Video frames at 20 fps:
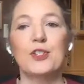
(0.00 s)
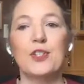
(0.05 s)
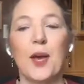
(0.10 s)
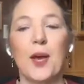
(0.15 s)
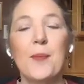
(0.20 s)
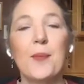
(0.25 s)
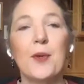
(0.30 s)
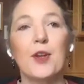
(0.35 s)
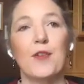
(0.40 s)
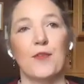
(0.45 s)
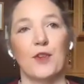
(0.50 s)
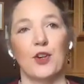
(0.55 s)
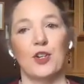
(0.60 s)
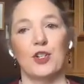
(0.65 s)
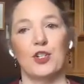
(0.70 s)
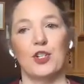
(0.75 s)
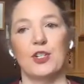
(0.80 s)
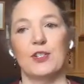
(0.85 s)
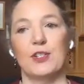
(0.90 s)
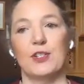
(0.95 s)
some
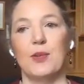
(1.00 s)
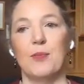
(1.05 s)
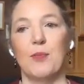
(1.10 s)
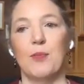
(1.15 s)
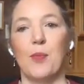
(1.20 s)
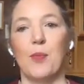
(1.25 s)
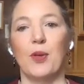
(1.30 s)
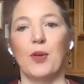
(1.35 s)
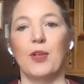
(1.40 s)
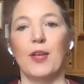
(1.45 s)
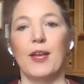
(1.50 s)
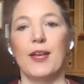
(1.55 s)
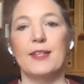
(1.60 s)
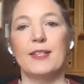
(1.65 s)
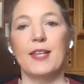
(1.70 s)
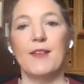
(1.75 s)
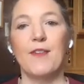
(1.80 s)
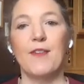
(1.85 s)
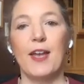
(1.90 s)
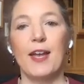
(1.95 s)
convergence in mobile as
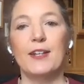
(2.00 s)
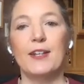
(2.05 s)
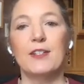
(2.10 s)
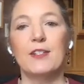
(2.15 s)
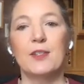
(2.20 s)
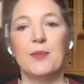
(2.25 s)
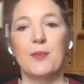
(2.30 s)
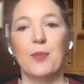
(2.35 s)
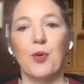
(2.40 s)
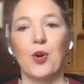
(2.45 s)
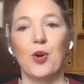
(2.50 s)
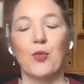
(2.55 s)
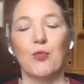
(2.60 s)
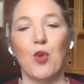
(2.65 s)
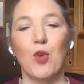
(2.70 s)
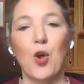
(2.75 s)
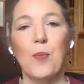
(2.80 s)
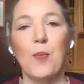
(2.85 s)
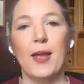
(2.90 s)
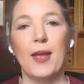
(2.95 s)
they've had to support
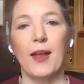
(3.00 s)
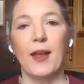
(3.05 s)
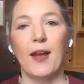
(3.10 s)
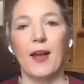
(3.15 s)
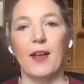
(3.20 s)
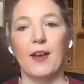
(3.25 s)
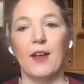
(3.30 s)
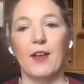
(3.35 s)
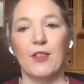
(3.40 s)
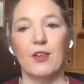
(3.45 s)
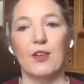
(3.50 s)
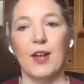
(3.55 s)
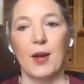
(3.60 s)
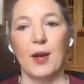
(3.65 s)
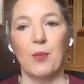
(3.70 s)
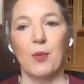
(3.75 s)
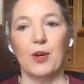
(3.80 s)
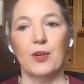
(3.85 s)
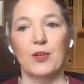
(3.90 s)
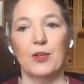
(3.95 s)
roaming on other
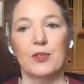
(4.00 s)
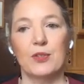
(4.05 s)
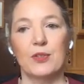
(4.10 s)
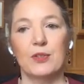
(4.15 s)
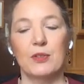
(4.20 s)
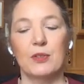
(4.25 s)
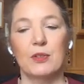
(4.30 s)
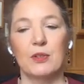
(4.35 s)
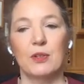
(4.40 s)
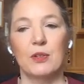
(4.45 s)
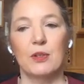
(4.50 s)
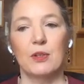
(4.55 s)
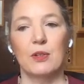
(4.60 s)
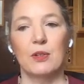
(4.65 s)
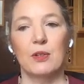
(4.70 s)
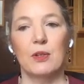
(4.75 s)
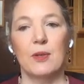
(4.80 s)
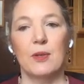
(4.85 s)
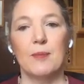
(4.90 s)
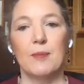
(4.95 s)
networks.
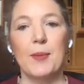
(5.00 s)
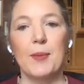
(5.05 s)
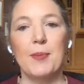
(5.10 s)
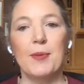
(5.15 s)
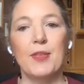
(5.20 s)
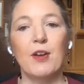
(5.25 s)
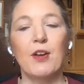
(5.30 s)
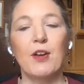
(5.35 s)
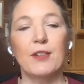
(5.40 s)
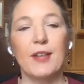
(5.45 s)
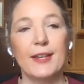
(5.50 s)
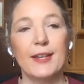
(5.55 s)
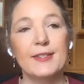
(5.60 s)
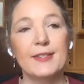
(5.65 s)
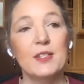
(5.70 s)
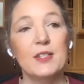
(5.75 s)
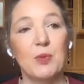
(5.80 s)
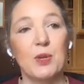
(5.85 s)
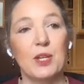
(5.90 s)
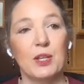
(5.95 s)
Maybe there are
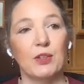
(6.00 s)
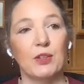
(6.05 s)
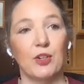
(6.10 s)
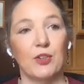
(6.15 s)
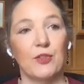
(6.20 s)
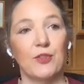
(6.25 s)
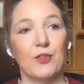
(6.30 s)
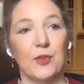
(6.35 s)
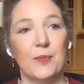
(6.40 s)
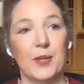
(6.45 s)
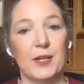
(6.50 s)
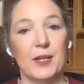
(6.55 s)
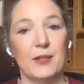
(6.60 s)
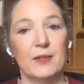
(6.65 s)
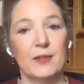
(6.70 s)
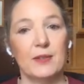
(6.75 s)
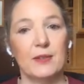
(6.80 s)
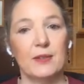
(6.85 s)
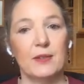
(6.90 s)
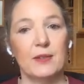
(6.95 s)
lessons we can learn from
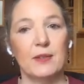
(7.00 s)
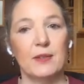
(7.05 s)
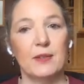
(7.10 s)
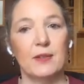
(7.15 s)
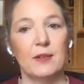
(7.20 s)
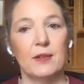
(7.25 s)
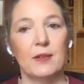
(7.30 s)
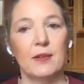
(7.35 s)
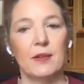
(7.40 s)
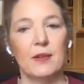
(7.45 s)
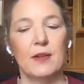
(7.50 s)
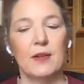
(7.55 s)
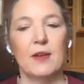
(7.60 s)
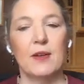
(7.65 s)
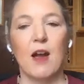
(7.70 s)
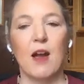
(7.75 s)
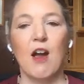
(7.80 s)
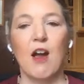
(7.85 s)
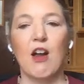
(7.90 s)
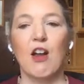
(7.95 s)
this.
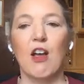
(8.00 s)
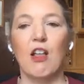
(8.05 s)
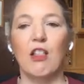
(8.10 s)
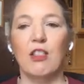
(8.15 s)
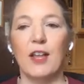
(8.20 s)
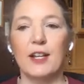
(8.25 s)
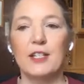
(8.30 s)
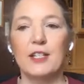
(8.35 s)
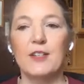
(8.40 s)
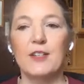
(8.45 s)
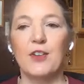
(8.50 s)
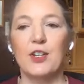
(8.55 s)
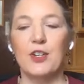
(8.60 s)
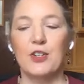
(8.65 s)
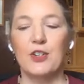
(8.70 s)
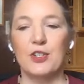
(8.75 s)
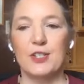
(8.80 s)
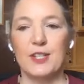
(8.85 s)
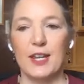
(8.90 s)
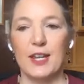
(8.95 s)
Our collective
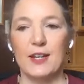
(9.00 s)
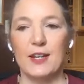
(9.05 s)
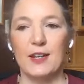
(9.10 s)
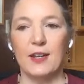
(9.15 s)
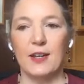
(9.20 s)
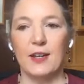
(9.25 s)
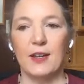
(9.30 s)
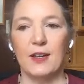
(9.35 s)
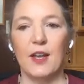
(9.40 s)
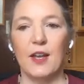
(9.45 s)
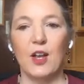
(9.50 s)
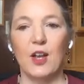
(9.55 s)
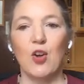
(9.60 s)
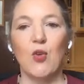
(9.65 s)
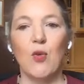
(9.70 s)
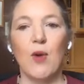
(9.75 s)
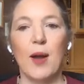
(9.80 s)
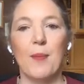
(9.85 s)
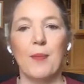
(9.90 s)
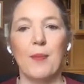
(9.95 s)
understanding and
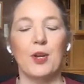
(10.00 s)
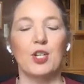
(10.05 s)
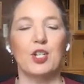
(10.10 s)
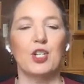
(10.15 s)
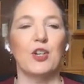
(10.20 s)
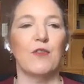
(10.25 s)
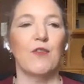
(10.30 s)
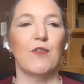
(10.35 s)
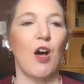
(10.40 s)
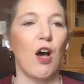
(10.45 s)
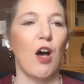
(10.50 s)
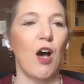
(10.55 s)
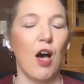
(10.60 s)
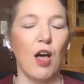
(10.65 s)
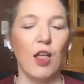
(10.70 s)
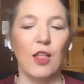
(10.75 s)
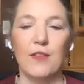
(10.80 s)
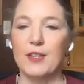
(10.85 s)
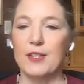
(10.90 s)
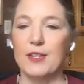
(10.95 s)
cooperation of
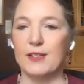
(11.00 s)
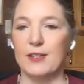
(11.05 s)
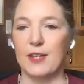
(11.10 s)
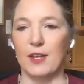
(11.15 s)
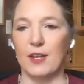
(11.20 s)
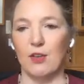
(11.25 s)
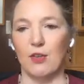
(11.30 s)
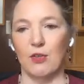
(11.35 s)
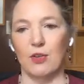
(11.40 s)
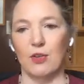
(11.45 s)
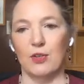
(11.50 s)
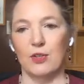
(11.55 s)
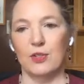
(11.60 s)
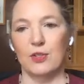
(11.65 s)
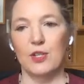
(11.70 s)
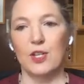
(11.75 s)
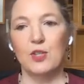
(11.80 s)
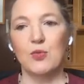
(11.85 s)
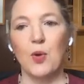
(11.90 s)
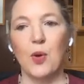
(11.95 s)
all of these stakeholders
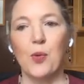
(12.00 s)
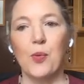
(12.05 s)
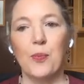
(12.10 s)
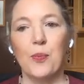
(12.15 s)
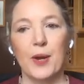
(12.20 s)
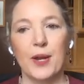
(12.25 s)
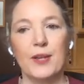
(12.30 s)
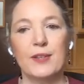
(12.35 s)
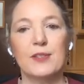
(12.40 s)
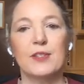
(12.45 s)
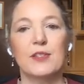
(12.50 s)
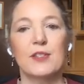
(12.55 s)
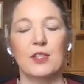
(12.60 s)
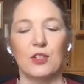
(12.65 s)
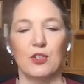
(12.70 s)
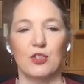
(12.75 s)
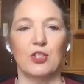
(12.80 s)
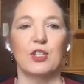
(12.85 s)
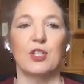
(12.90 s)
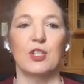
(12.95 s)
is what will bring us a
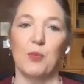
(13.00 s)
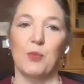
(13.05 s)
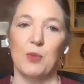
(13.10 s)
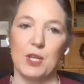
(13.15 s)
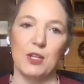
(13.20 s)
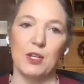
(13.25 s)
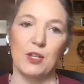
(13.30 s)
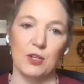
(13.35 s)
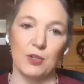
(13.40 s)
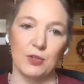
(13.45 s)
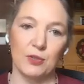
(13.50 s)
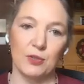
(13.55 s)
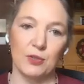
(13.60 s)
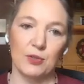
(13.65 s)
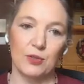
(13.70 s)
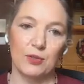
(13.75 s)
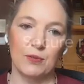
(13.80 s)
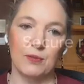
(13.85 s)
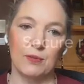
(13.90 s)
solution that we can use.